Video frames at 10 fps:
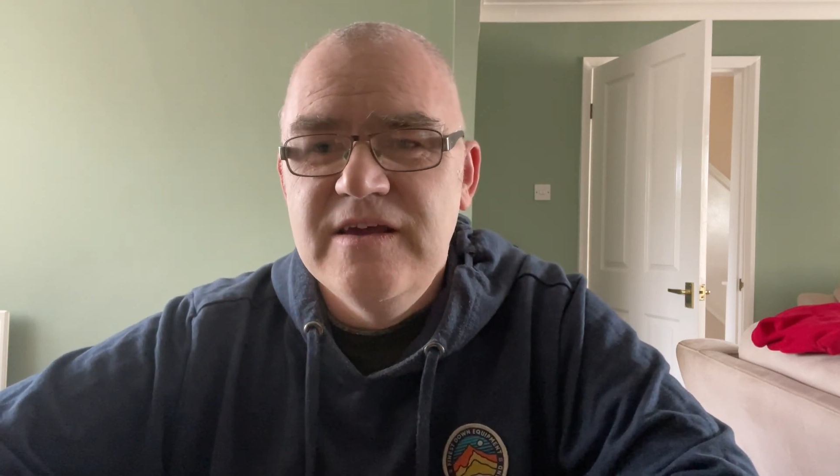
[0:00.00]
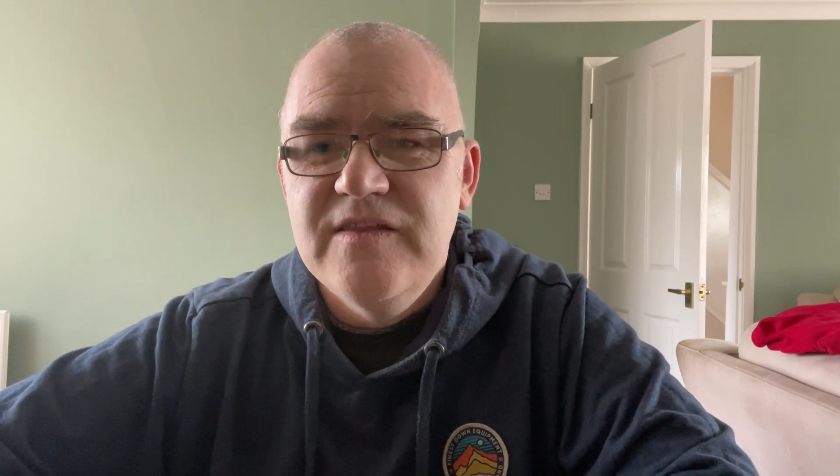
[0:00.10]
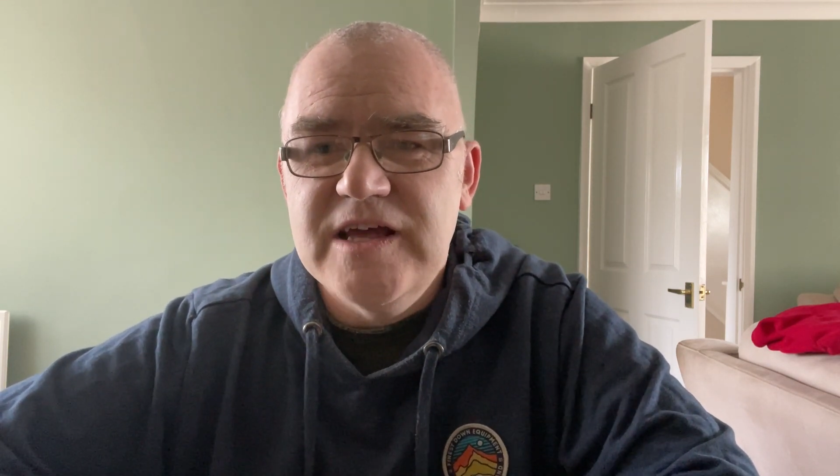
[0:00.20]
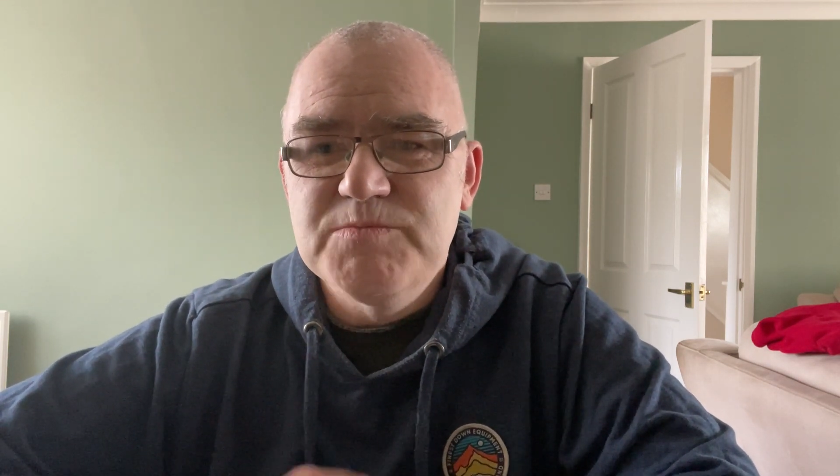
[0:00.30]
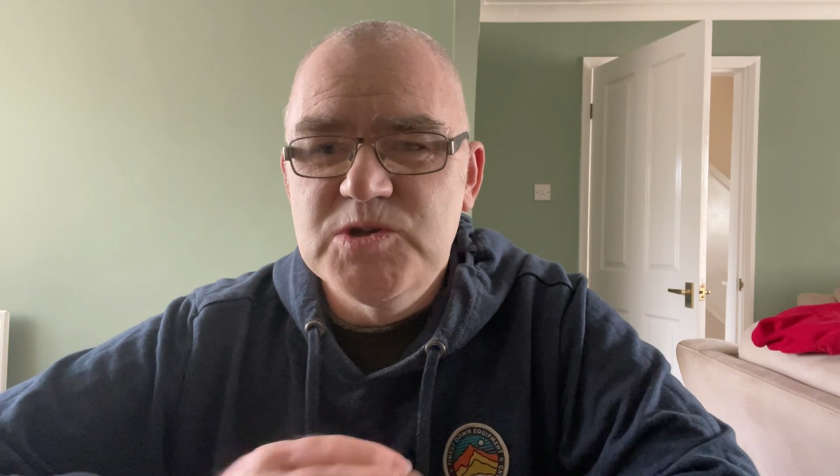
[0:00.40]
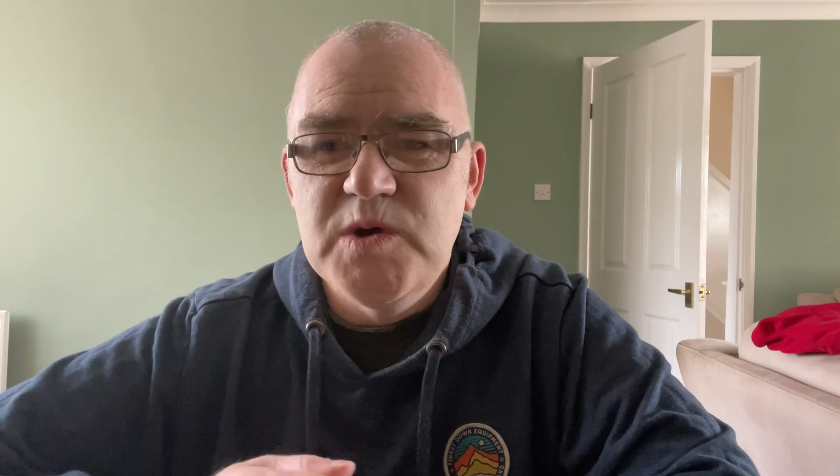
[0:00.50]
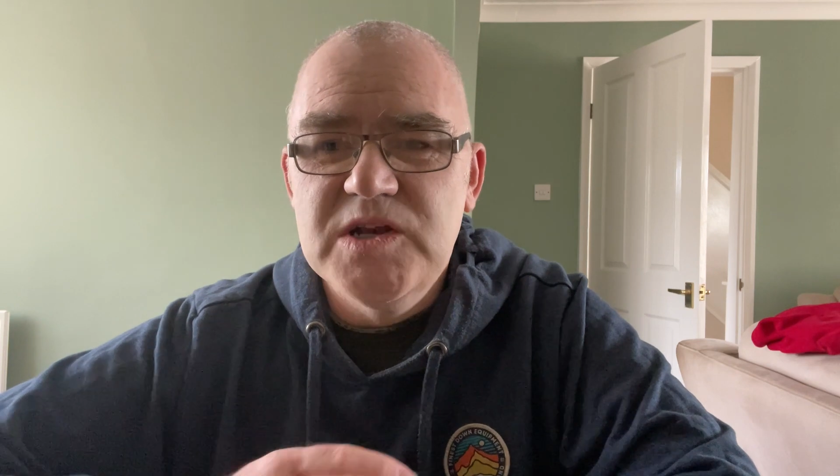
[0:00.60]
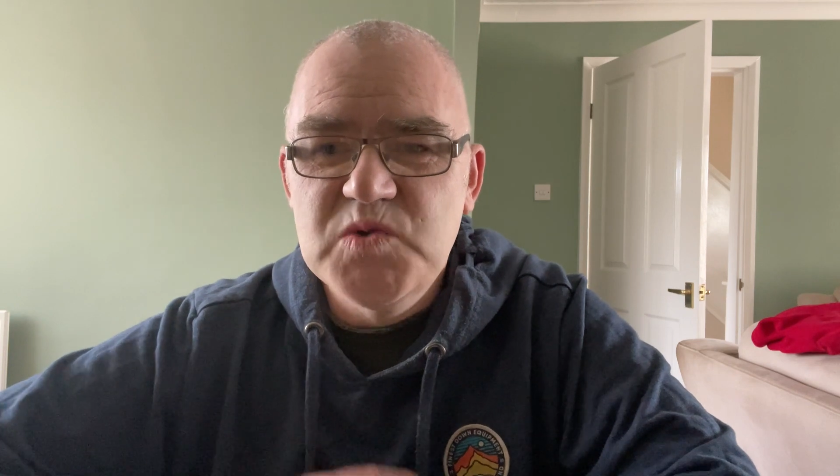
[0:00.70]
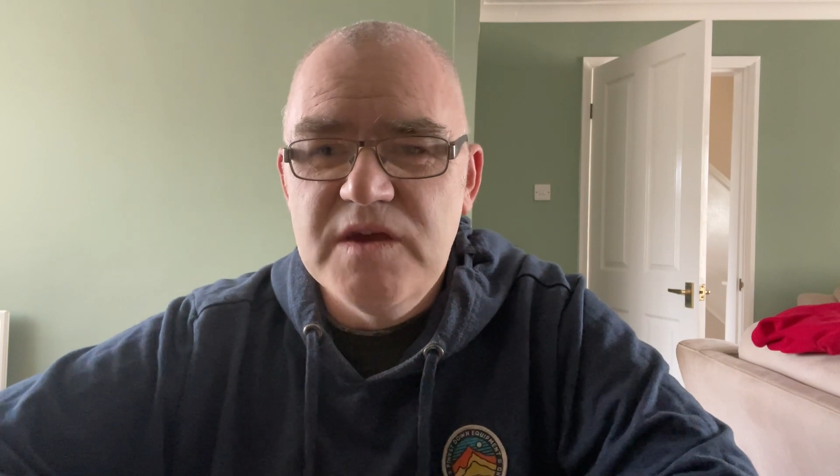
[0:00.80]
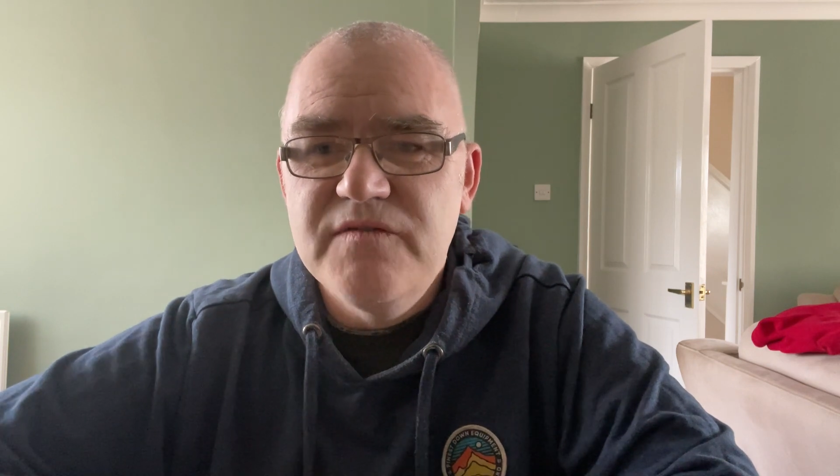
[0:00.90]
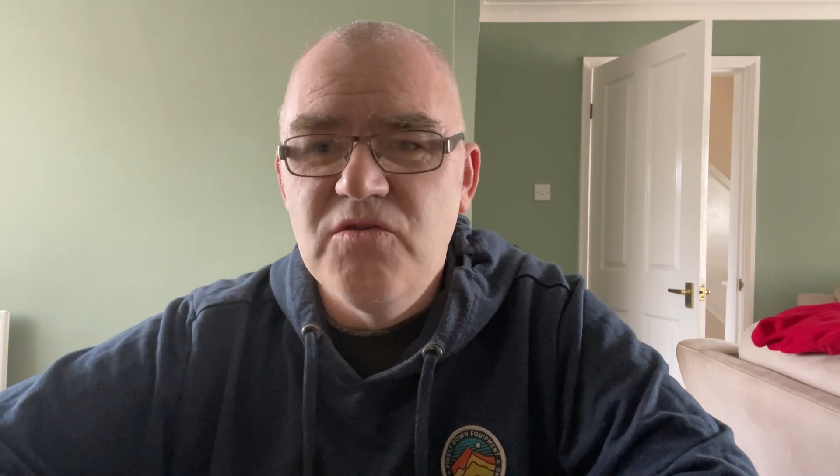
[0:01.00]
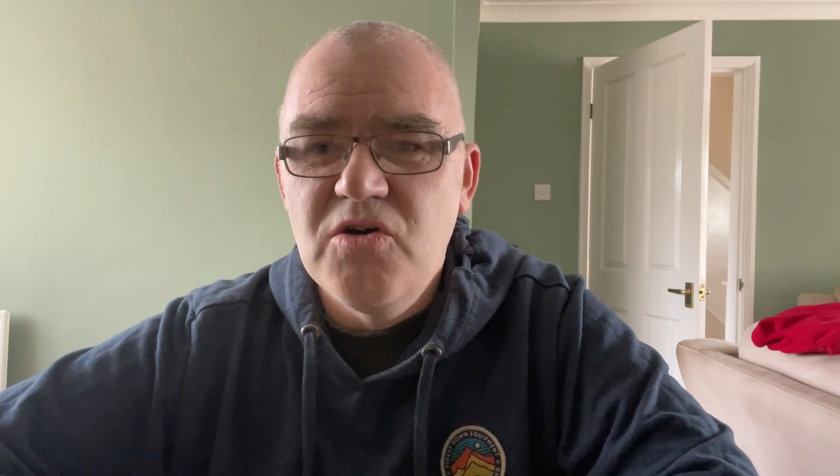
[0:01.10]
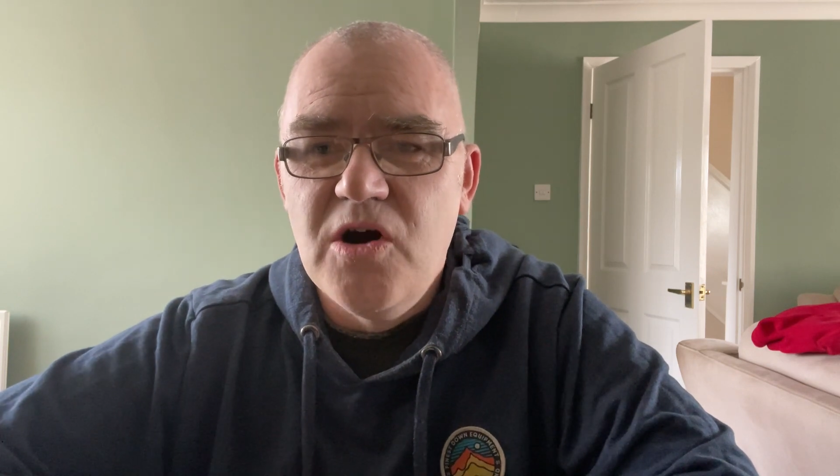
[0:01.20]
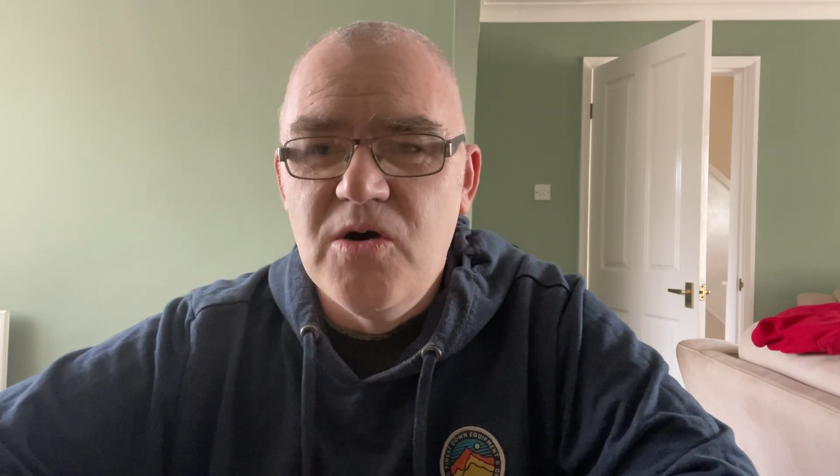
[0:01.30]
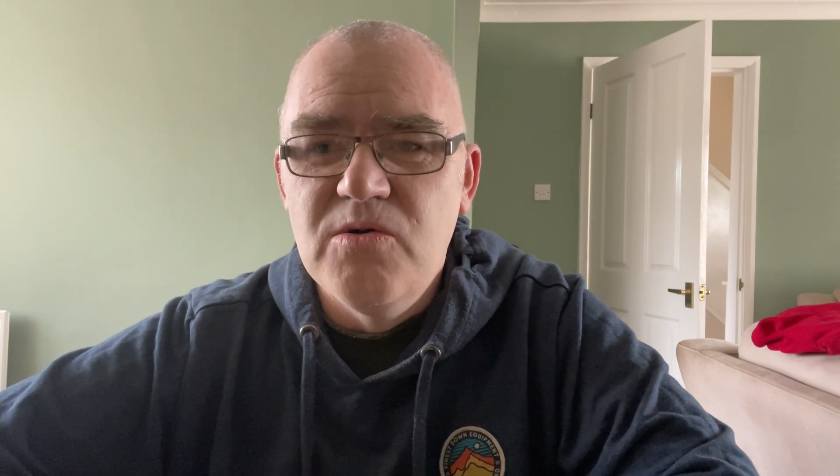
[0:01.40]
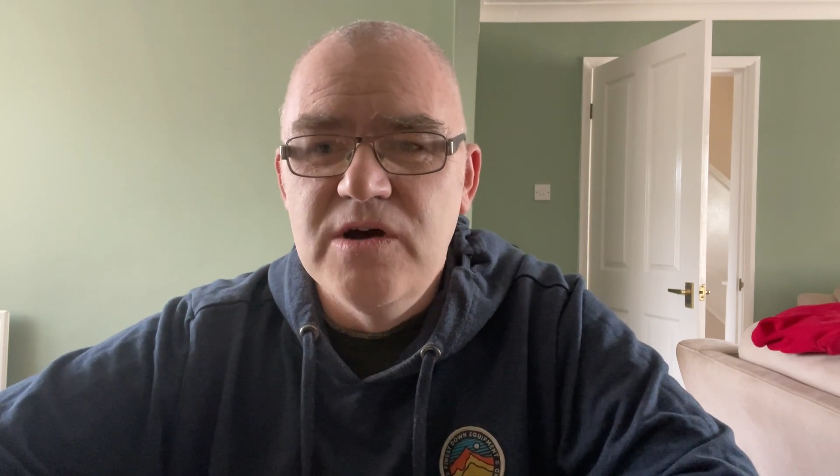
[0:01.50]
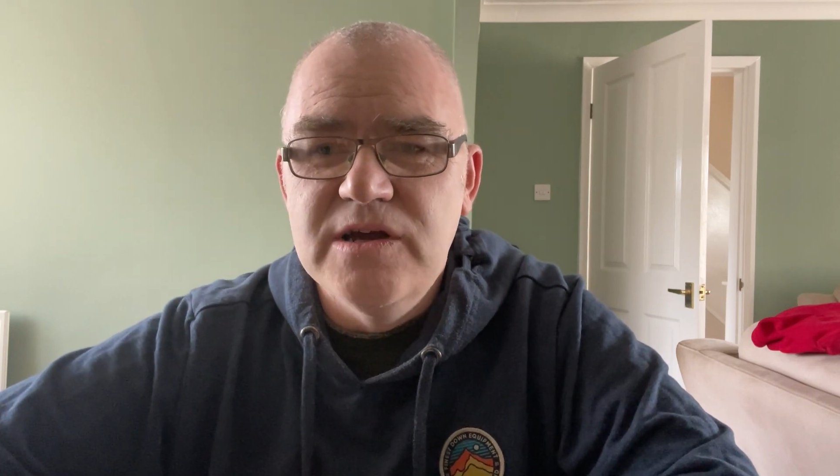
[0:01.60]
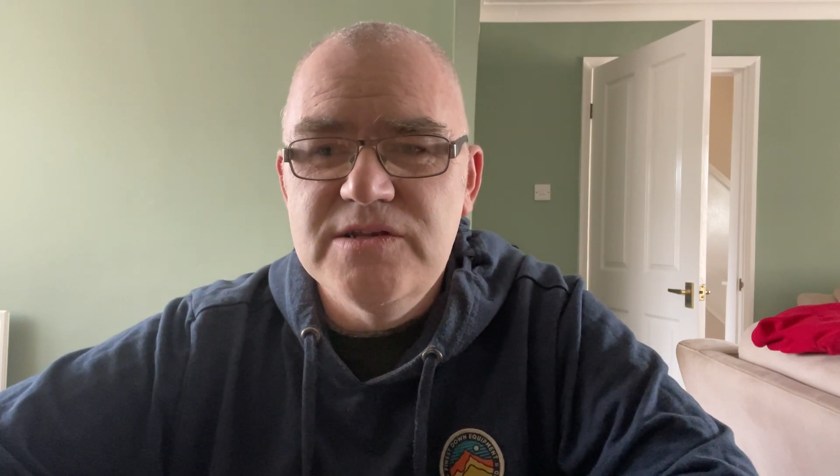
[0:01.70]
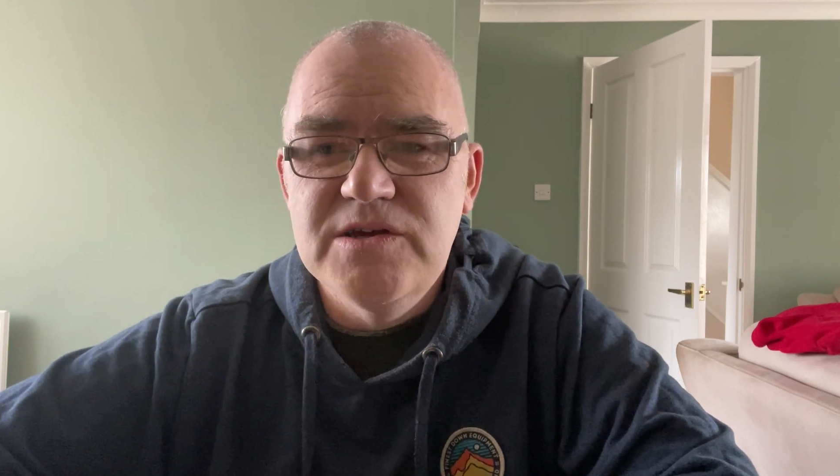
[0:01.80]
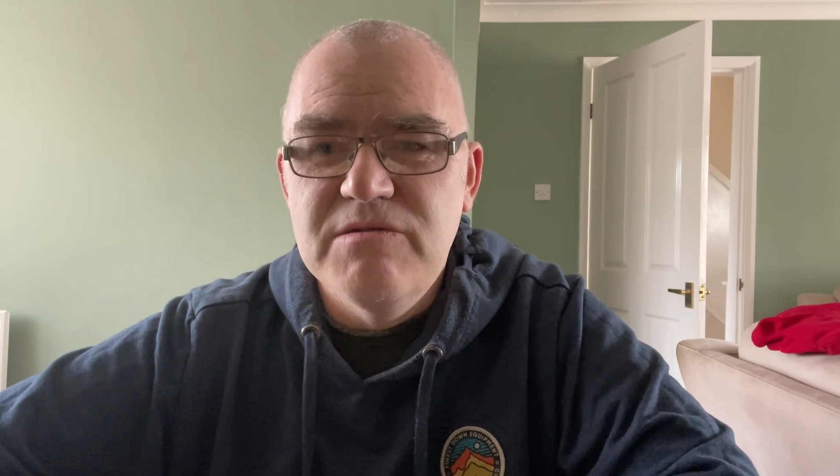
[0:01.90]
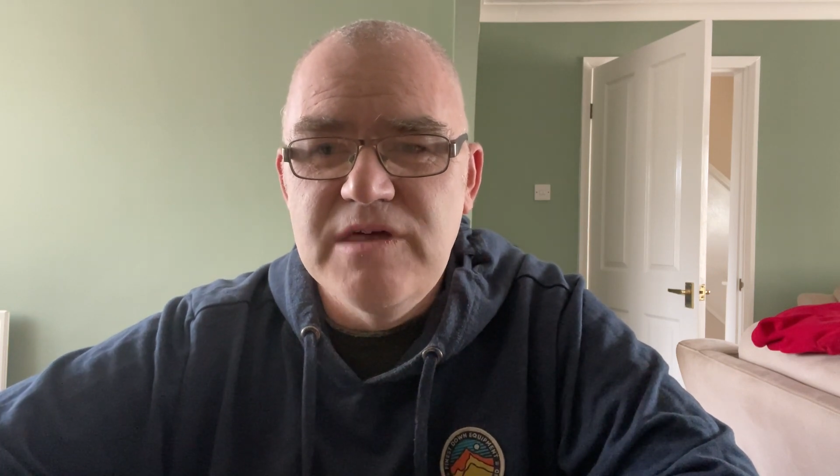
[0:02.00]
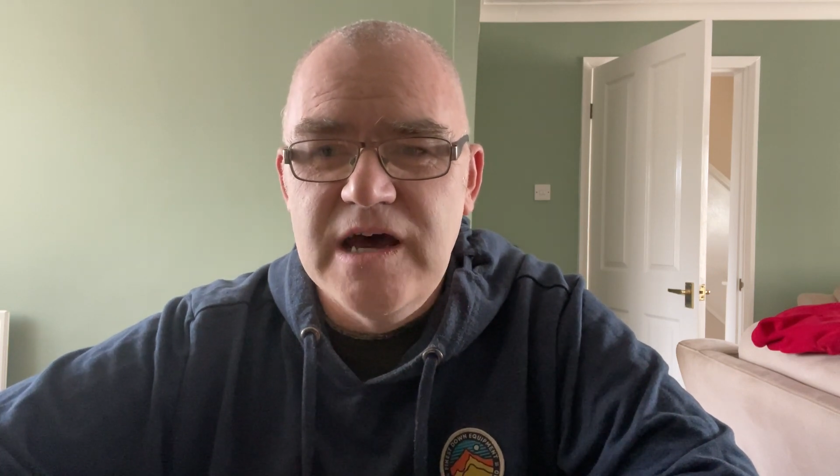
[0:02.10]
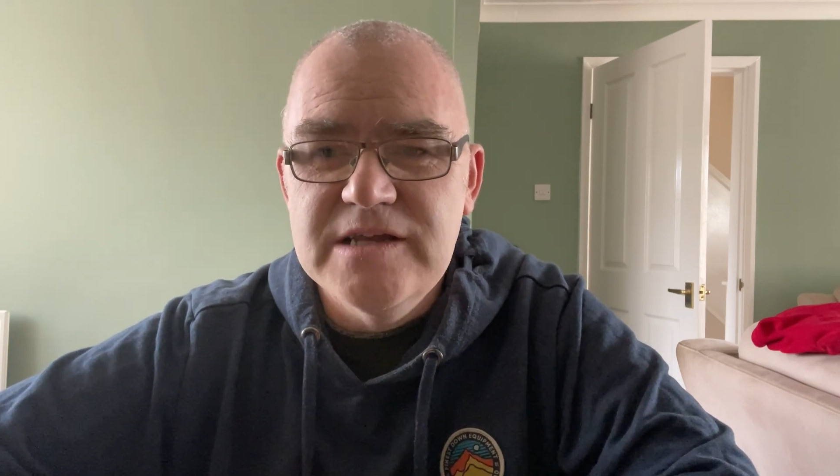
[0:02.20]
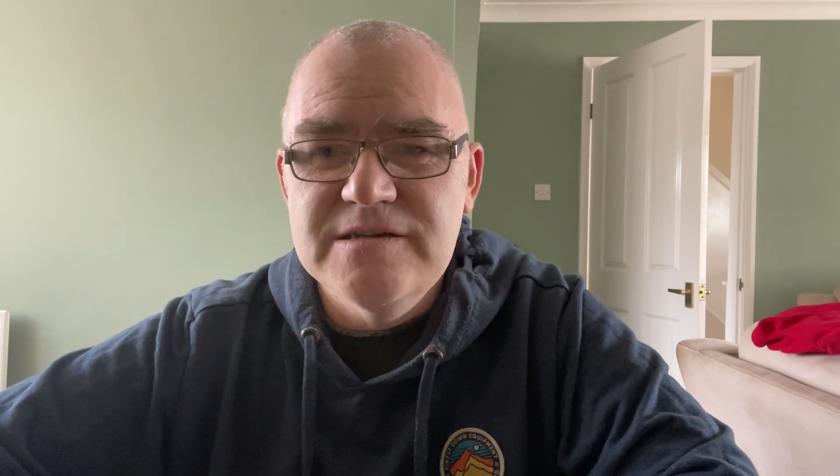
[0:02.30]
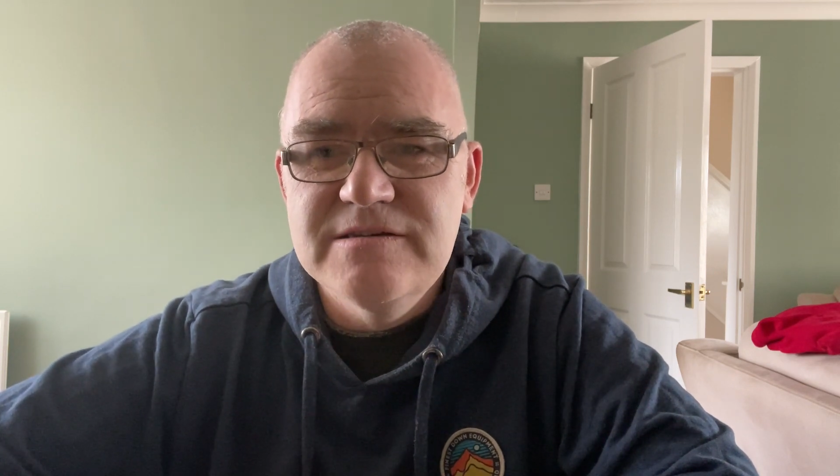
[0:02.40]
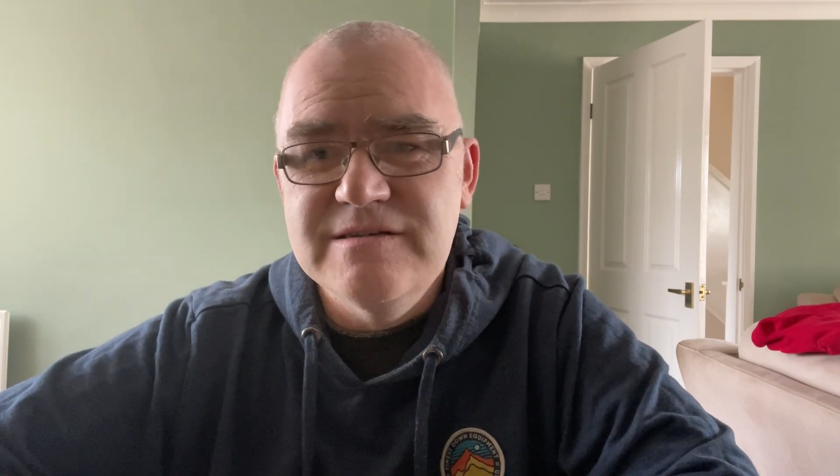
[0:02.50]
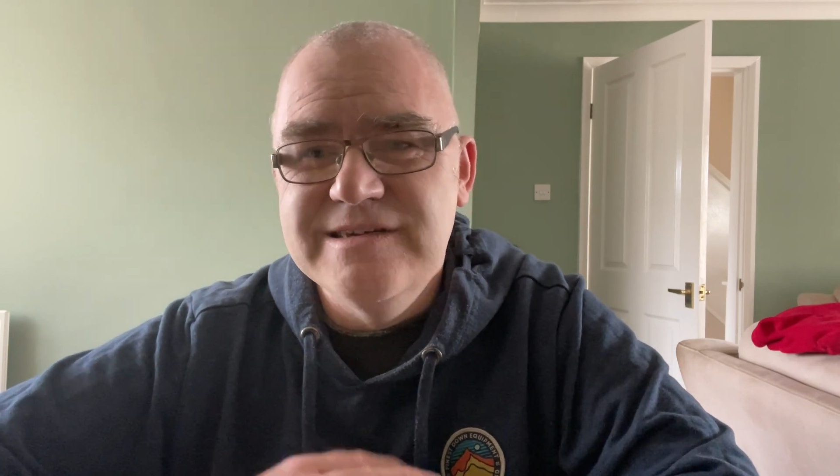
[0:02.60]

That's my 2024 goal, 2,000.